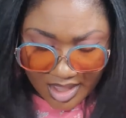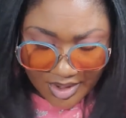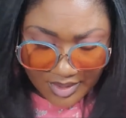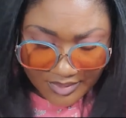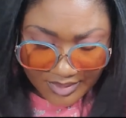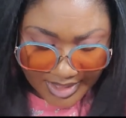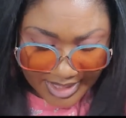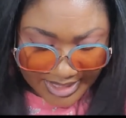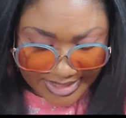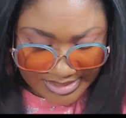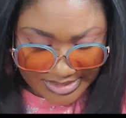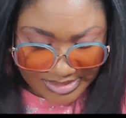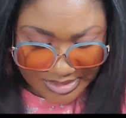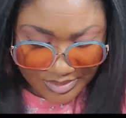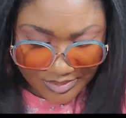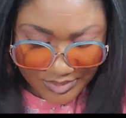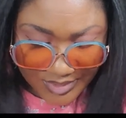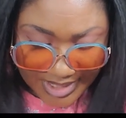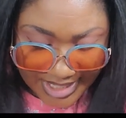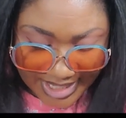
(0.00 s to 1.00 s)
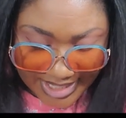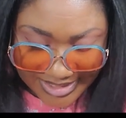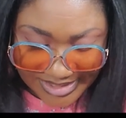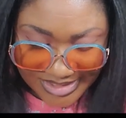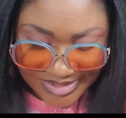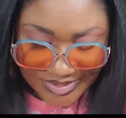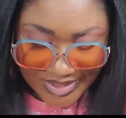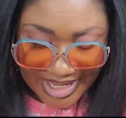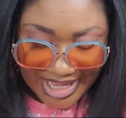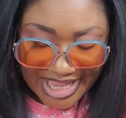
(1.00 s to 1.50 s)
Okay, so what
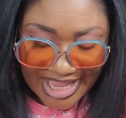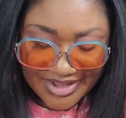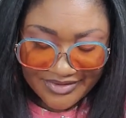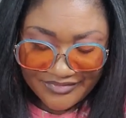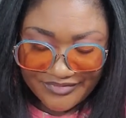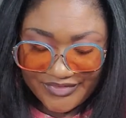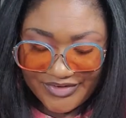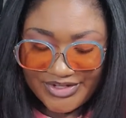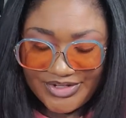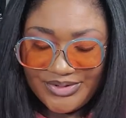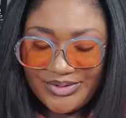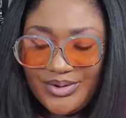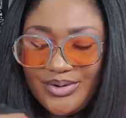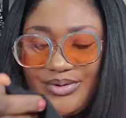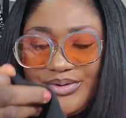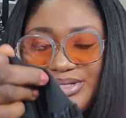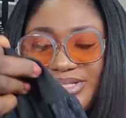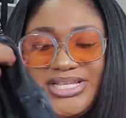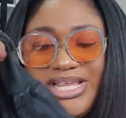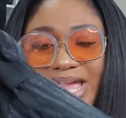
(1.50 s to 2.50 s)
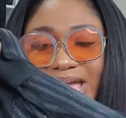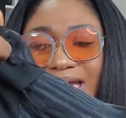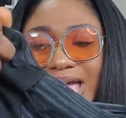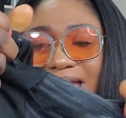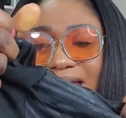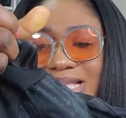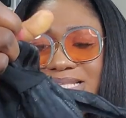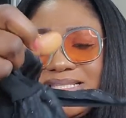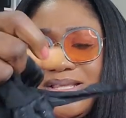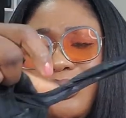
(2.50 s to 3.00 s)
else do I have for you? Oh
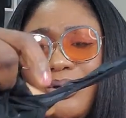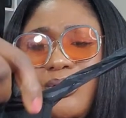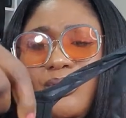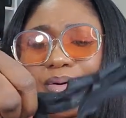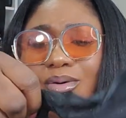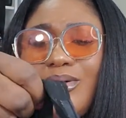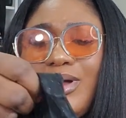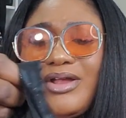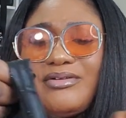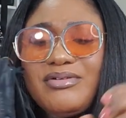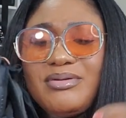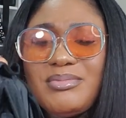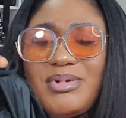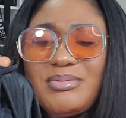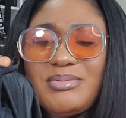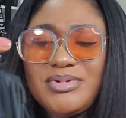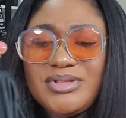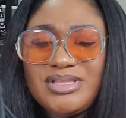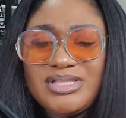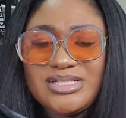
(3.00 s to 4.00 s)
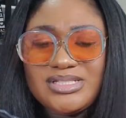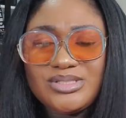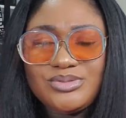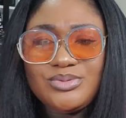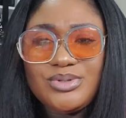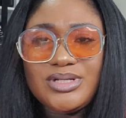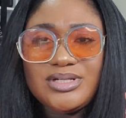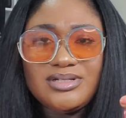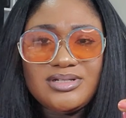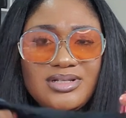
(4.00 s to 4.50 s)
yes, oh, I remember this
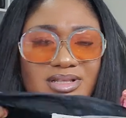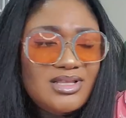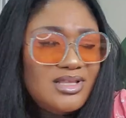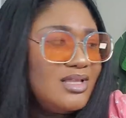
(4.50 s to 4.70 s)
one.